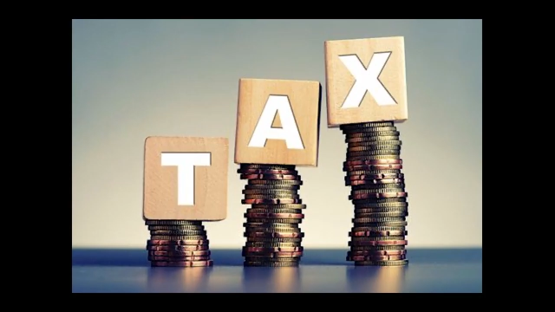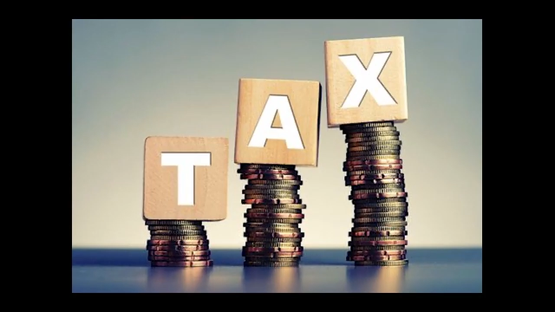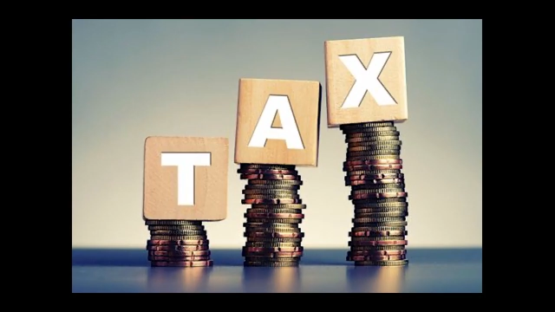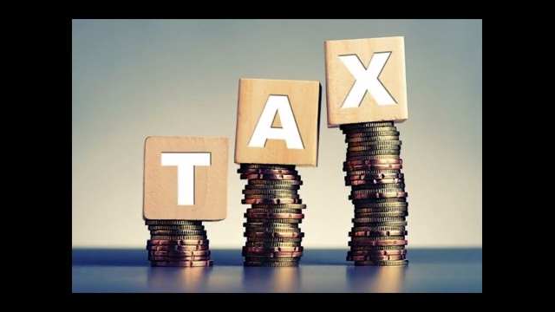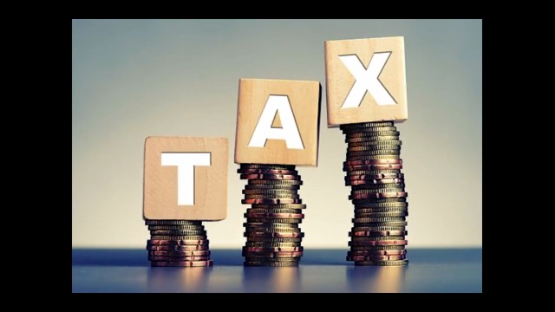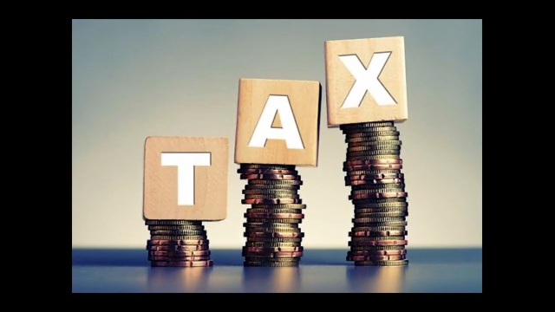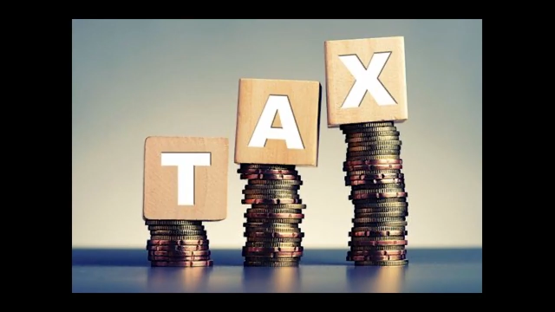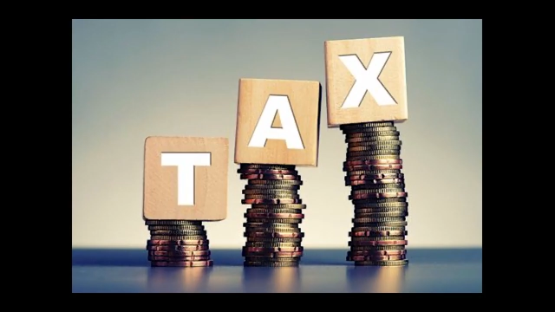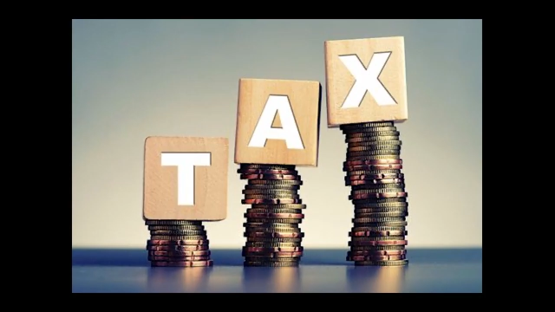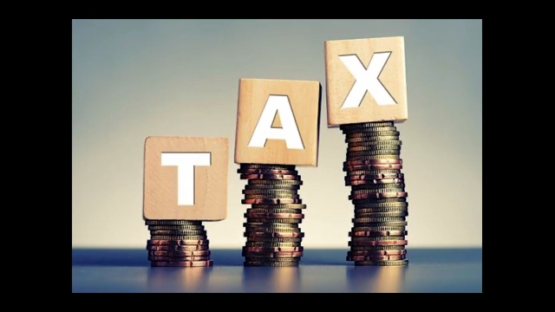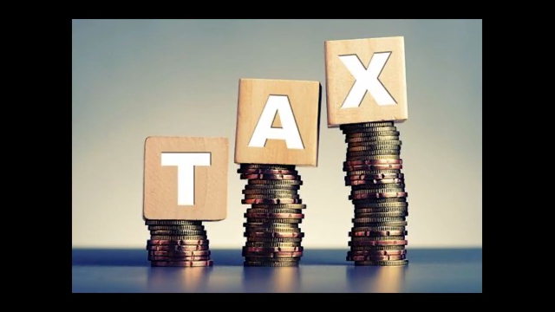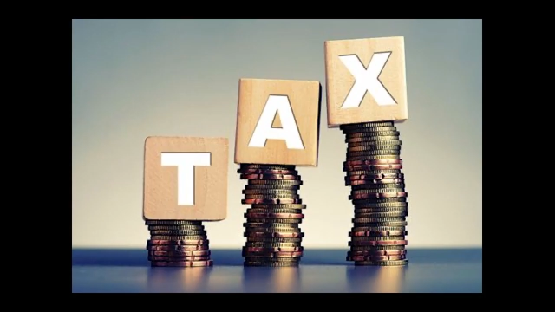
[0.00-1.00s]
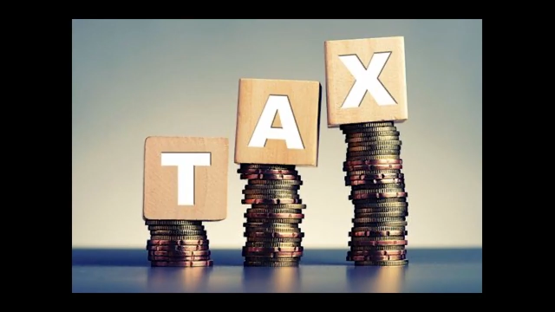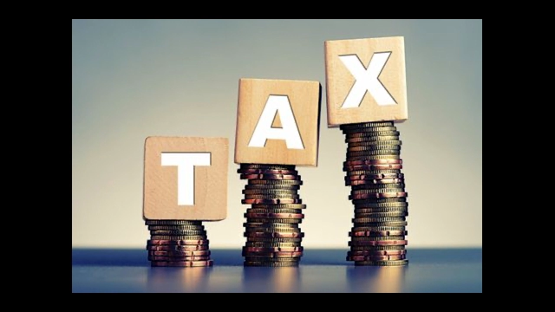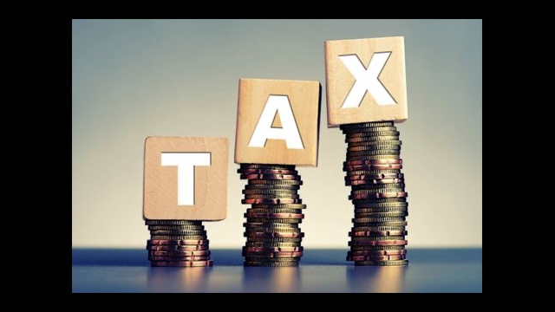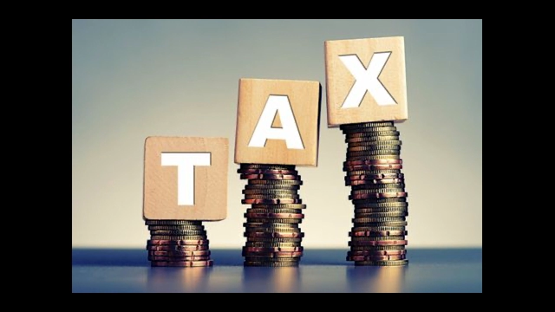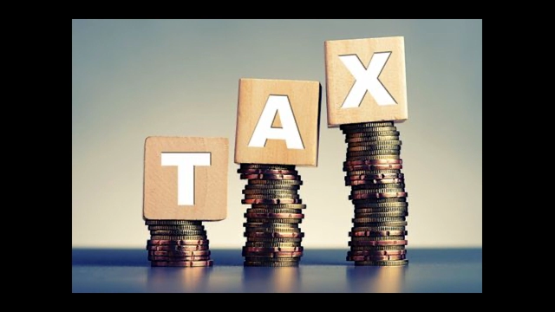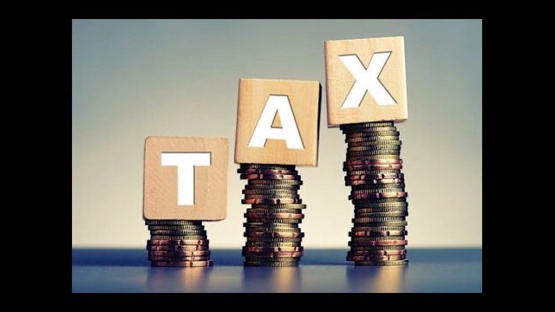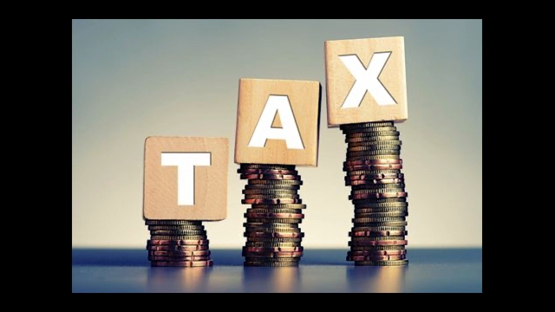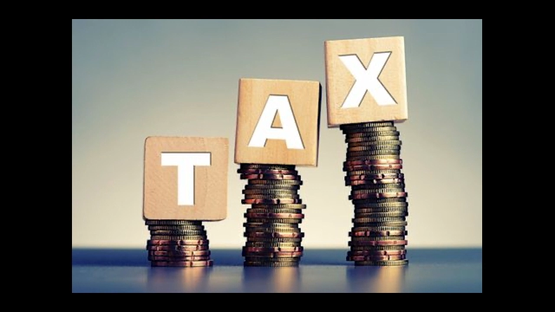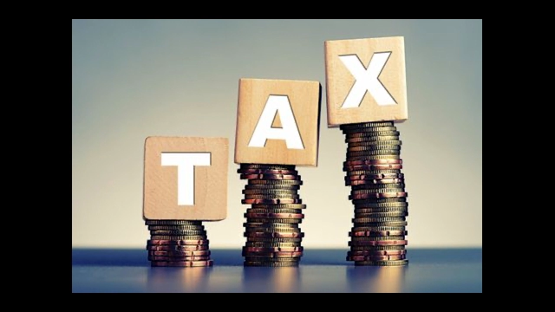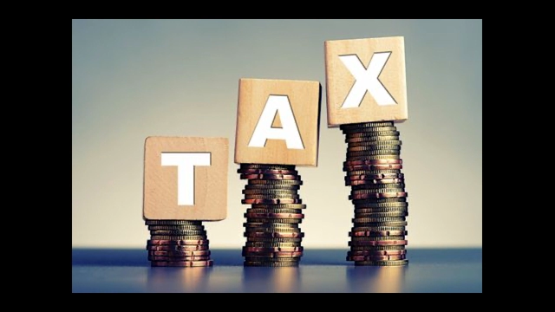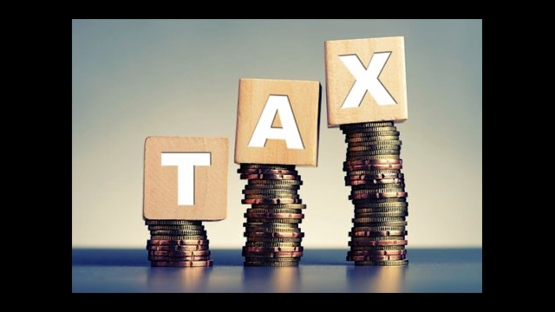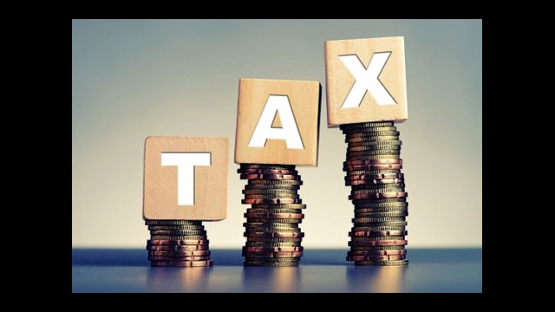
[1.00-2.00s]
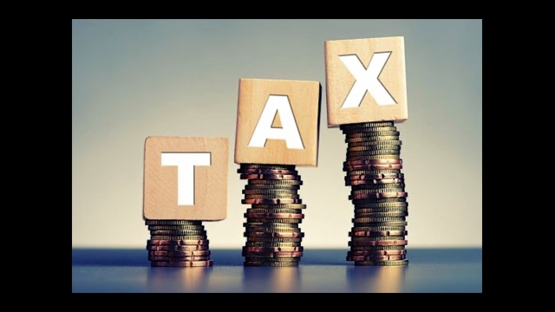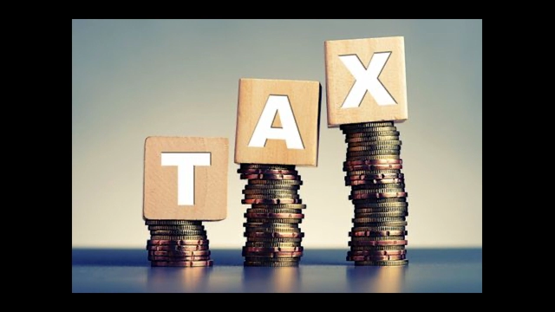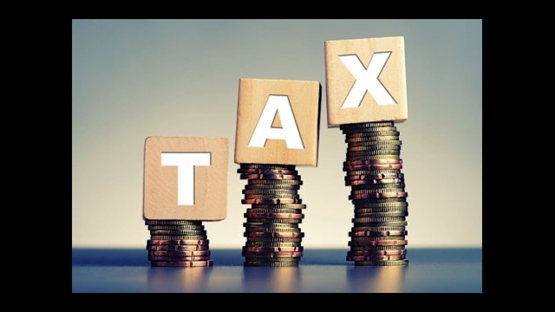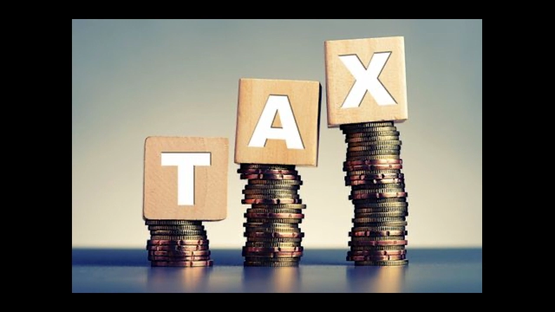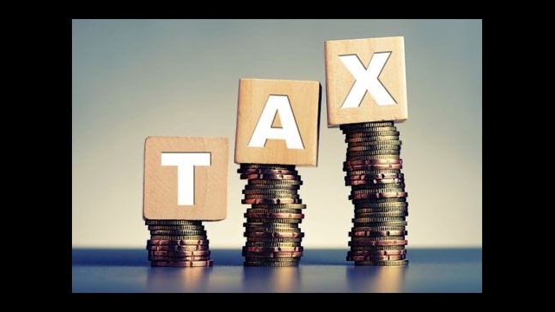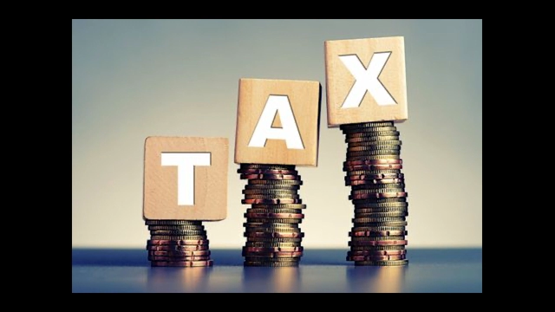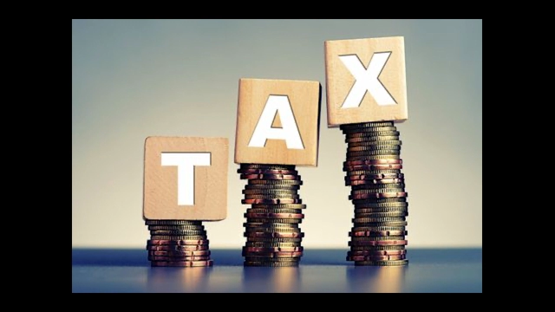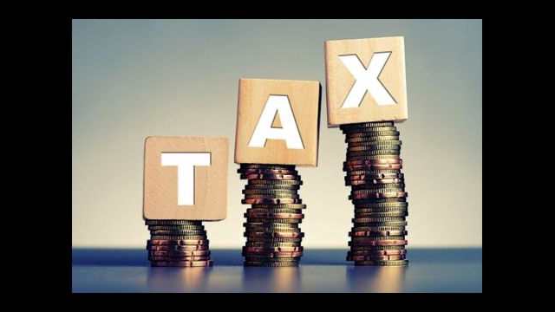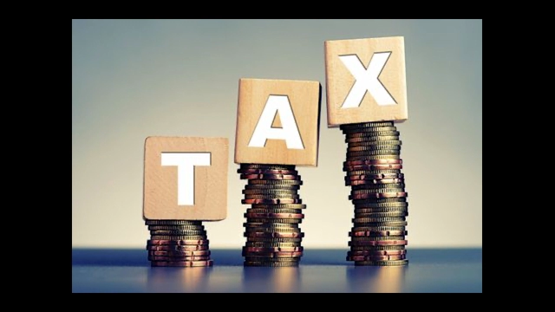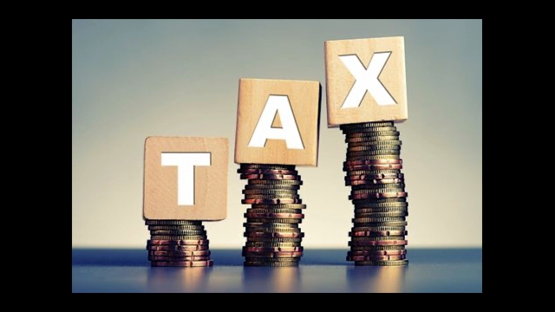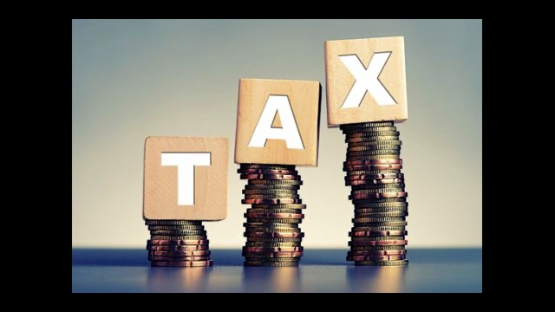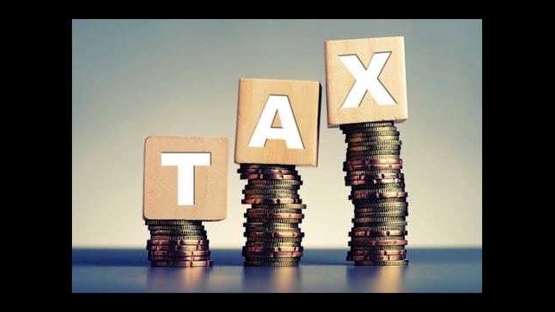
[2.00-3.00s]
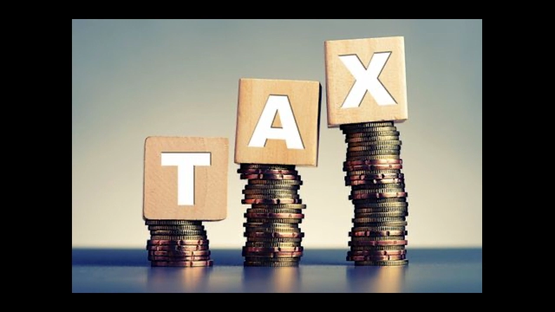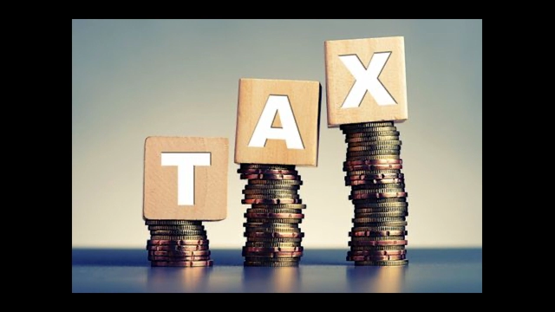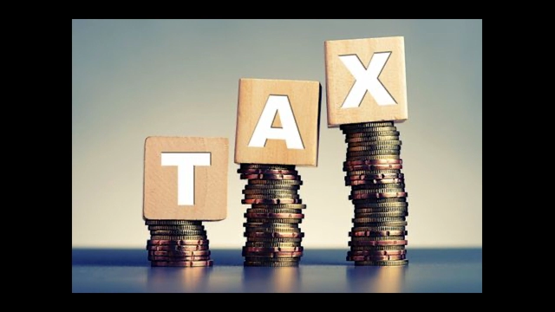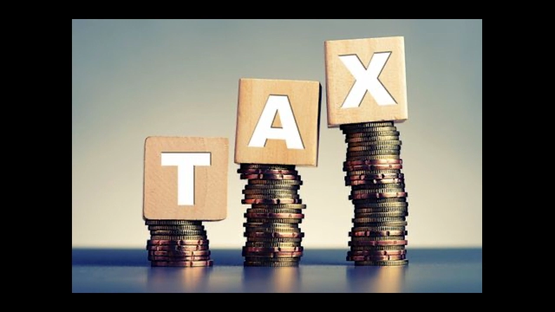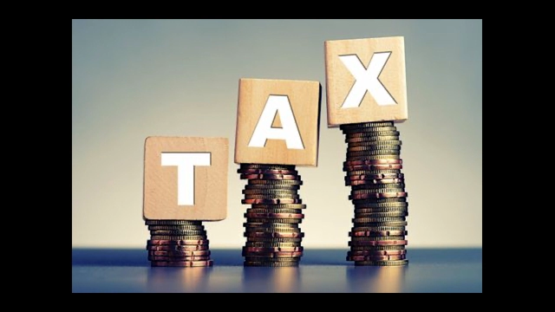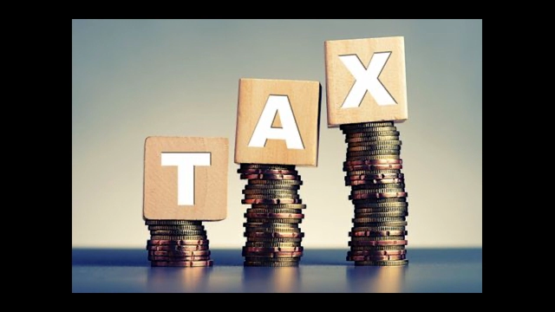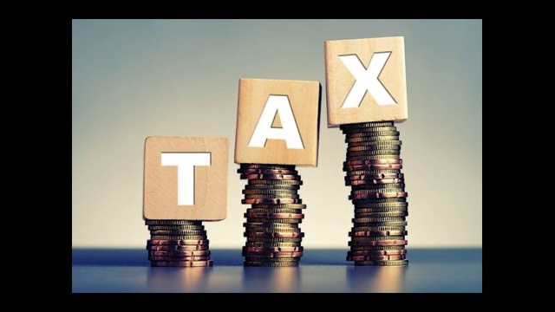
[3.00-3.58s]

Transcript: (no speaker visible)